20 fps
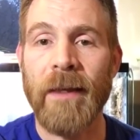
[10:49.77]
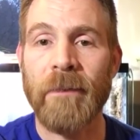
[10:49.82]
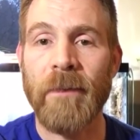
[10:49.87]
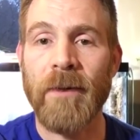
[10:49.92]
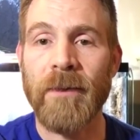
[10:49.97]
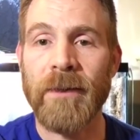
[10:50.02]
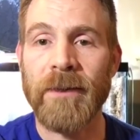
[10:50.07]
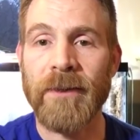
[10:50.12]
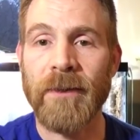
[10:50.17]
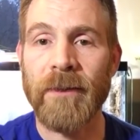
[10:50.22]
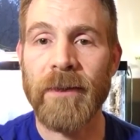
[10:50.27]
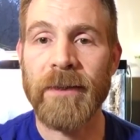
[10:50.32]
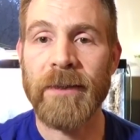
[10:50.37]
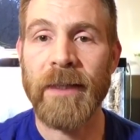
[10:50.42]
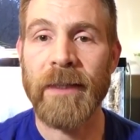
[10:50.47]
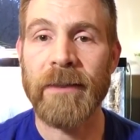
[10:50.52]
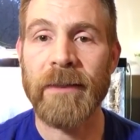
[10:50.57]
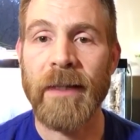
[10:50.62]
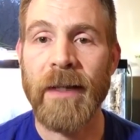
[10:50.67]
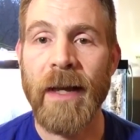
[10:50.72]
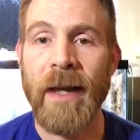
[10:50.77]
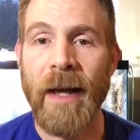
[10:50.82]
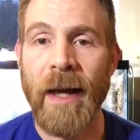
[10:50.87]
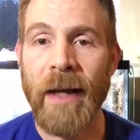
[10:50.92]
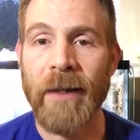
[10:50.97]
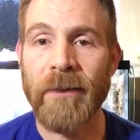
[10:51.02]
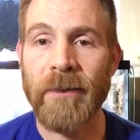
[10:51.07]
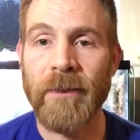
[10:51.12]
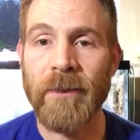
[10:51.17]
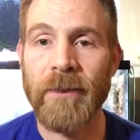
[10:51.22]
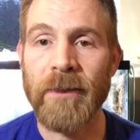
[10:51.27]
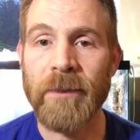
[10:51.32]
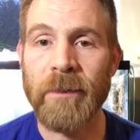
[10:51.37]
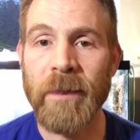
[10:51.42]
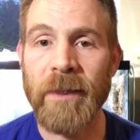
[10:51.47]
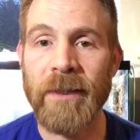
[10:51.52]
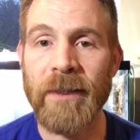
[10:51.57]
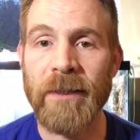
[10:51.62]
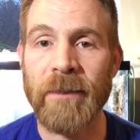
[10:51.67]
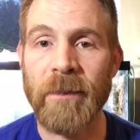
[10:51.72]
Pocasaurus says, I don't know her
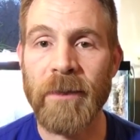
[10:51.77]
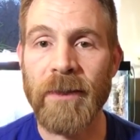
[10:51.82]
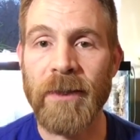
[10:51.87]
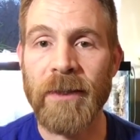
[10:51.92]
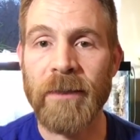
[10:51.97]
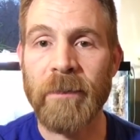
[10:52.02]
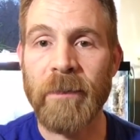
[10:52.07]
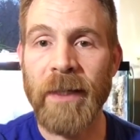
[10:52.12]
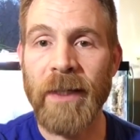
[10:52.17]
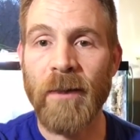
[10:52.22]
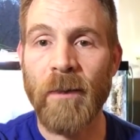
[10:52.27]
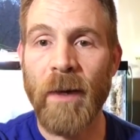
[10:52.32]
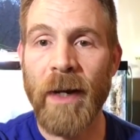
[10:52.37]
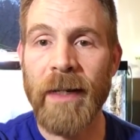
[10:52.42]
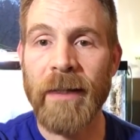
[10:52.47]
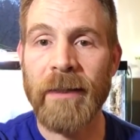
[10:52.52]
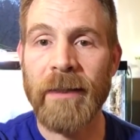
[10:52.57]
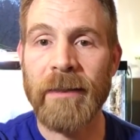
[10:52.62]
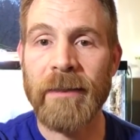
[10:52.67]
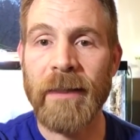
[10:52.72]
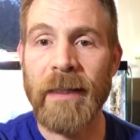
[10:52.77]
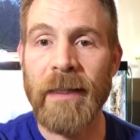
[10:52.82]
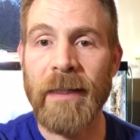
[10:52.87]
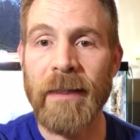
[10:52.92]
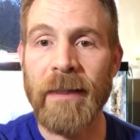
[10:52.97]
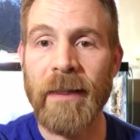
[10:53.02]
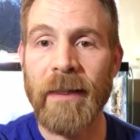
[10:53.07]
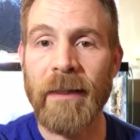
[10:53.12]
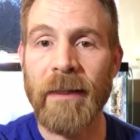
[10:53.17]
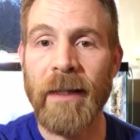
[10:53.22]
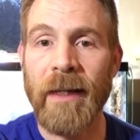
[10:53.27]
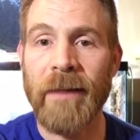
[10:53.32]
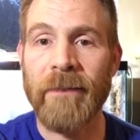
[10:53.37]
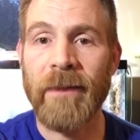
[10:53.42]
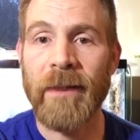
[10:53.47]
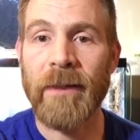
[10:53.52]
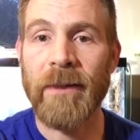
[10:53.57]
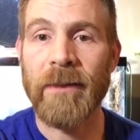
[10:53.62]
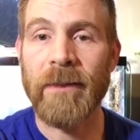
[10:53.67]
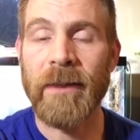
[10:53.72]
species, but she's big, white, and eats anything alive,
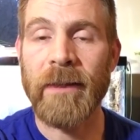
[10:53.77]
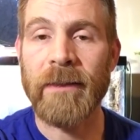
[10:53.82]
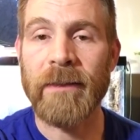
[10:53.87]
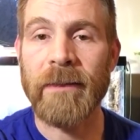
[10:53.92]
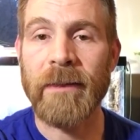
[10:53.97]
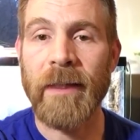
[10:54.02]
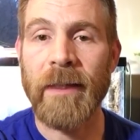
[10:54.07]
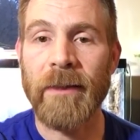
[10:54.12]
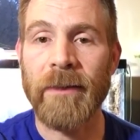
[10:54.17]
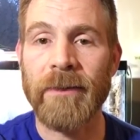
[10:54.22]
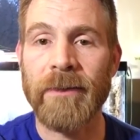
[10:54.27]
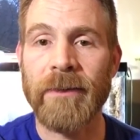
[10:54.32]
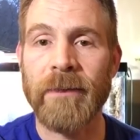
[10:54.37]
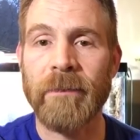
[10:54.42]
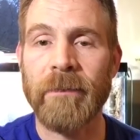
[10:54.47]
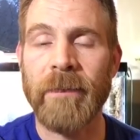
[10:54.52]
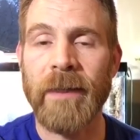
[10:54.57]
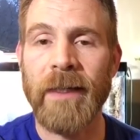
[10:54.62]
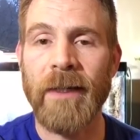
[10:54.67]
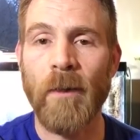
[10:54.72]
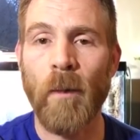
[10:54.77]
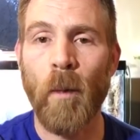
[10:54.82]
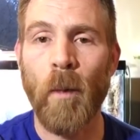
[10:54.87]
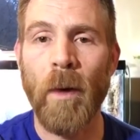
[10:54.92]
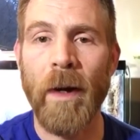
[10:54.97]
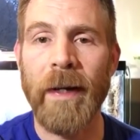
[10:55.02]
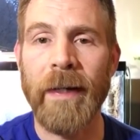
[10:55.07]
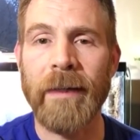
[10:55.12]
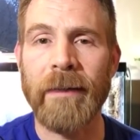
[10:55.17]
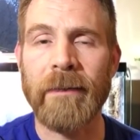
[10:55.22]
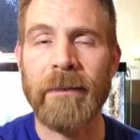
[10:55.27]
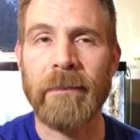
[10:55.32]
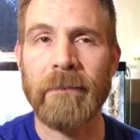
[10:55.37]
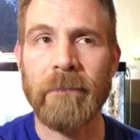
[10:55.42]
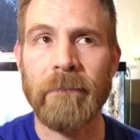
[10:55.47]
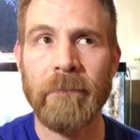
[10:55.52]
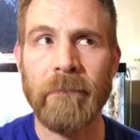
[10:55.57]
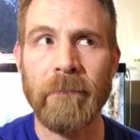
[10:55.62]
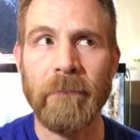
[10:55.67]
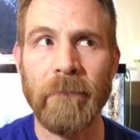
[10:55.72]
including snails. Big and white.
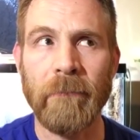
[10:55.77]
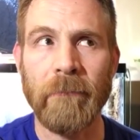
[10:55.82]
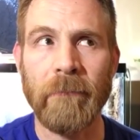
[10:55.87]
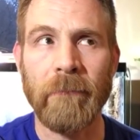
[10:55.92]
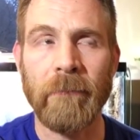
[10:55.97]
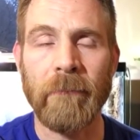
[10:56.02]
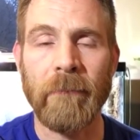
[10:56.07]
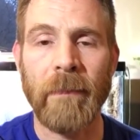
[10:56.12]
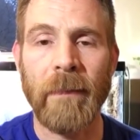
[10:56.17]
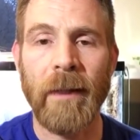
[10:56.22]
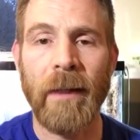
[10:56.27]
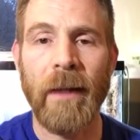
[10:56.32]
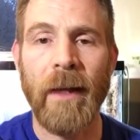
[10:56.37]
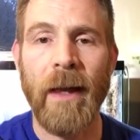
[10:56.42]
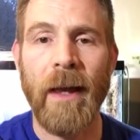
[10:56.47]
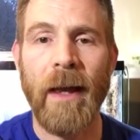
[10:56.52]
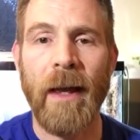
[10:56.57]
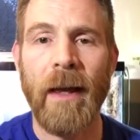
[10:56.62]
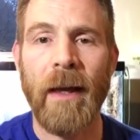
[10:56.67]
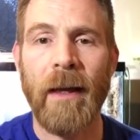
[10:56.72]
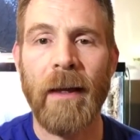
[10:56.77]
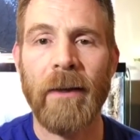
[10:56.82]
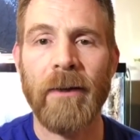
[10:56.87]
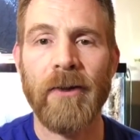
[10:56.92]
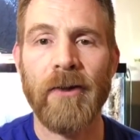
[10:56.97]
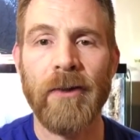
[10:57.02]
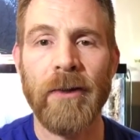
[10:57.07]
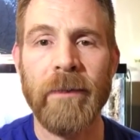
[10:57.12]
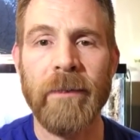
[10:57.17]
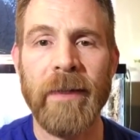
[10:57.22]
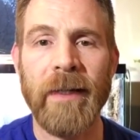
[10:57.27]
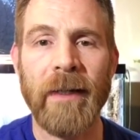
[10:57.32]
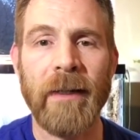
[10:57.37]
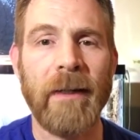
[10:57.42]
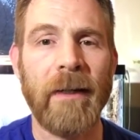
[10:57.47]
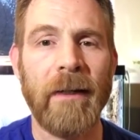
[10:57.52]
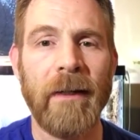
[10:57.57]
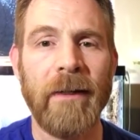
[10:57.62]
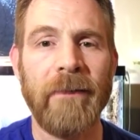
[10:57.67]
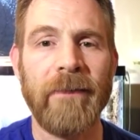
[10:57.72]
Hmm. Could be a
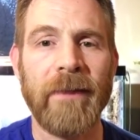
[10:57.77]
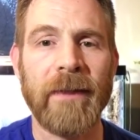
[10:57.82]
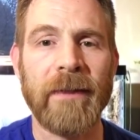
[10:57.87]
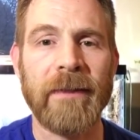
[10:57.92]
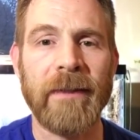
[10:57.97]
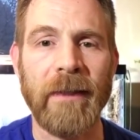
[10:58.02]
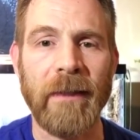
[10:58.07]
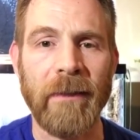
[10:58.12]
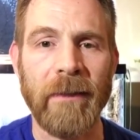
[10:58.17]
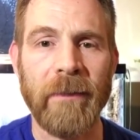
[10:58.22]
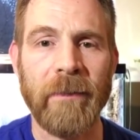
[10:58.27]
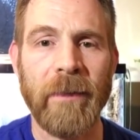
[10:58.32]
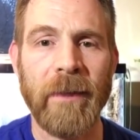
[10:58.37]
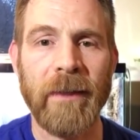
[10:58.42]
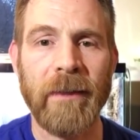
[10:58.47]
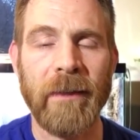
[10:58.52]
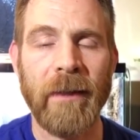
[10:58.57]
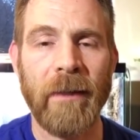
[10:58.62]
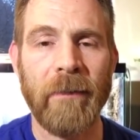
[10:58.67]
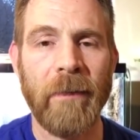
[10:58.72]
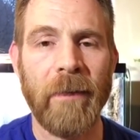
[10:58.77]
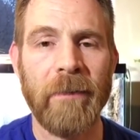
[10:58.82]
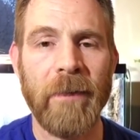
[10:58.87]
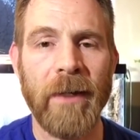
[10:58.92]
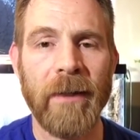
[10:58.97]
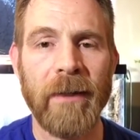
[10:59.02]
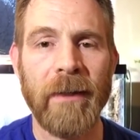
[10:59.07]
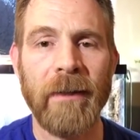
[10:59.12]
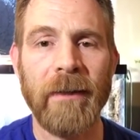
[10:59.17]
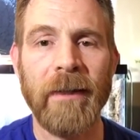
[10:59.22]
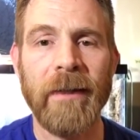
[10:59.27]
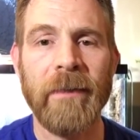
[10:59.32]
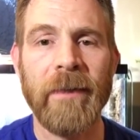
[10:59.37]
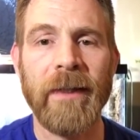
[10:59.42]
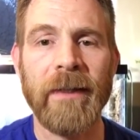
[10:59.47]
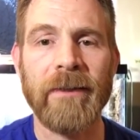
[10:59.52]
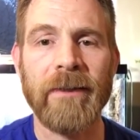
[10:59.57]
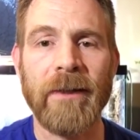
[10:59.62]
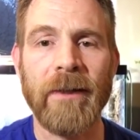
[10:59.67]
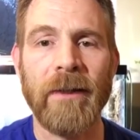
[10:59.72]
convict cichlid, but I'm not going to limit
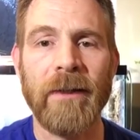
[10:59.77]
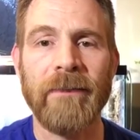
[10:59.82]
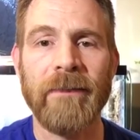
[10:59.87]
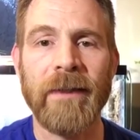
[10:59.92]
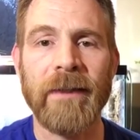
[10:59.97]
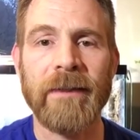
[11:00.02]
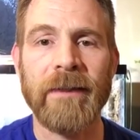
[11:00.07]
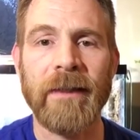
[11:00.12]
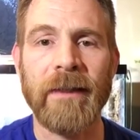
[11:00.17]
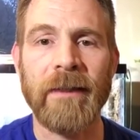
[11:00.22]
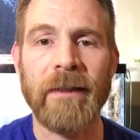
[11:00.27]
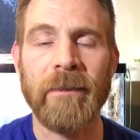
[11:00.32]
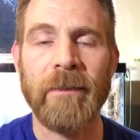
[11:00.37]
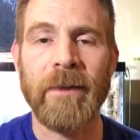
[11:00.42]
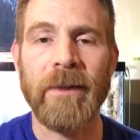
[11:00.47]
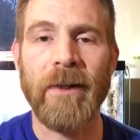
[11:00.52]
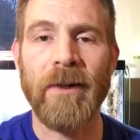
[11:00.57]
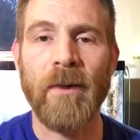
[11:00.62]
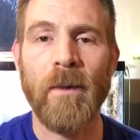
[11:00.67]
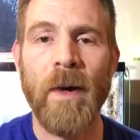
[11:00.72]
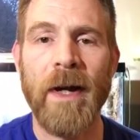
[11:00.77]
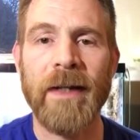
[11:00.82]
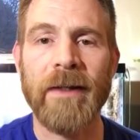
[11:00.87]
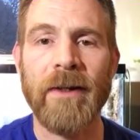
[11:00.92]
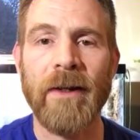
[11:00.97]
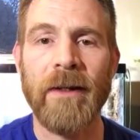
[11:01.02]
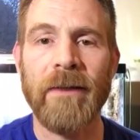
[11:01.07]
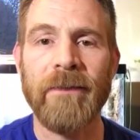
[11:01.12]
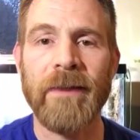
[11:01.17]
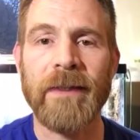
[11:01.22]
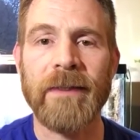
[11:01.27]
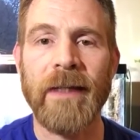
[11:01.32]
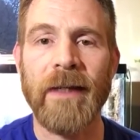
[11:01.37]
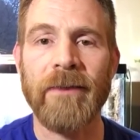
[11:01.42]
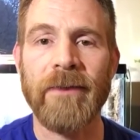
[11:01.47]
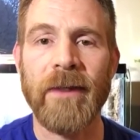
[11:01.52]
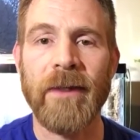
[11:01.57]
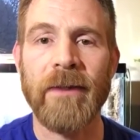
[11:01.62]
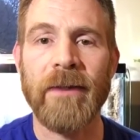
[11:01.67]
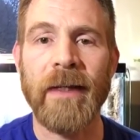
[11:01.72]
it to convict cichlid, but there are white convicts
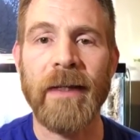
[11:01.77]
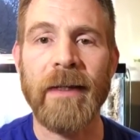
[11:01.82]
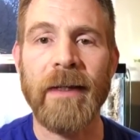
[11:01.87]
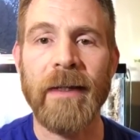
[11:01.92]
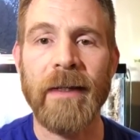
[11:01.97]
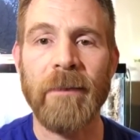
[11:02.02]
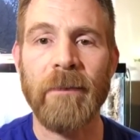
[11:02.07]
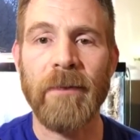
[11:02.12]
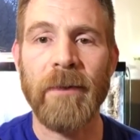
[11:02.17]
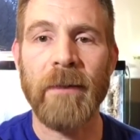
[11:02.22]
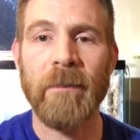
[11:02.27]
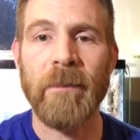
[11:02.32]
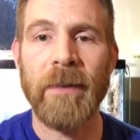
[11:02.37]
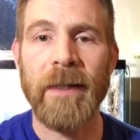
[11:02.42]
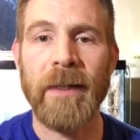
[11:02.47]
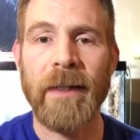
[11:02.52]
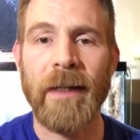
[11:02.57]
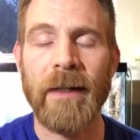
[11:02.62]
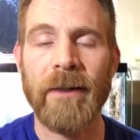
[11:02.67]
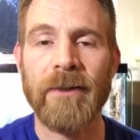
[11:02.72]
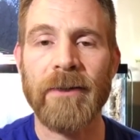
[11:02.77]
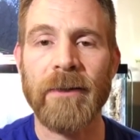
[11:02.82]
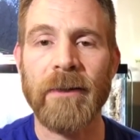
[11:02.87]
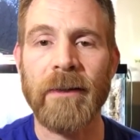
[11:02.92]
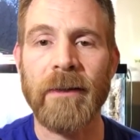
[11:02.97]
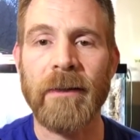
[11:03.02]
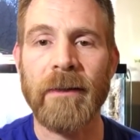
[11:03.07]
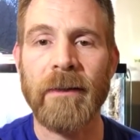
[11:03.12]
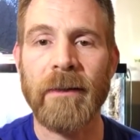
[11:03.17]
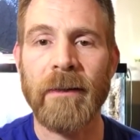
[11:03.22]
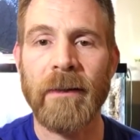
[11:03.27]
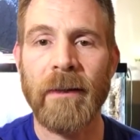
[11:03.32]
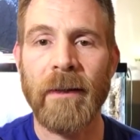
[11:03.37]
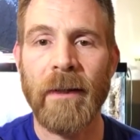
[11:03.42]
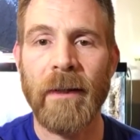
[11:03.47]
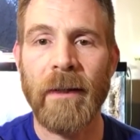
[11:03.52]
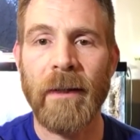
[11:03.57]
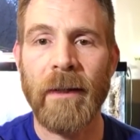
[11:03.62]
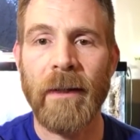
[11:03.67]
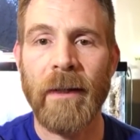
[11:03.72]
out there, and they can get pretty big, actually.
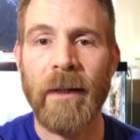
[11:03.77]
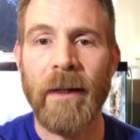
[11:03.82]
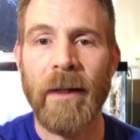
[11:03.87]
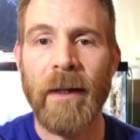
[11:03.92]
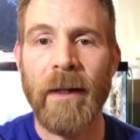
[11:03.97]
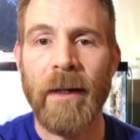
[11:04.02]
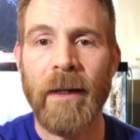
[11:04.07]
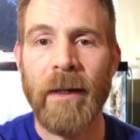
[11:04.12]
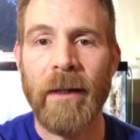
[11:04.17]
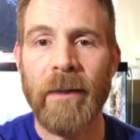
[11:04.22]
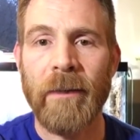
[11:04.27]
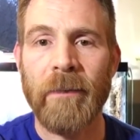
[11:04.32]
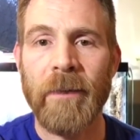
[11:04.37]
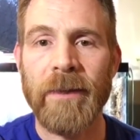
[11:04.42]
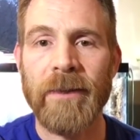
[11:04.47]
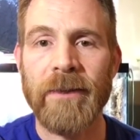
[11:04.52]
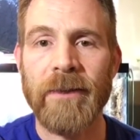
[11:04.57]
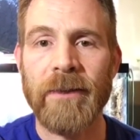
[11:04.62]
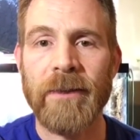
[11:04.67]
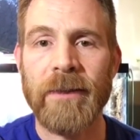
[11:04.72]
Mr.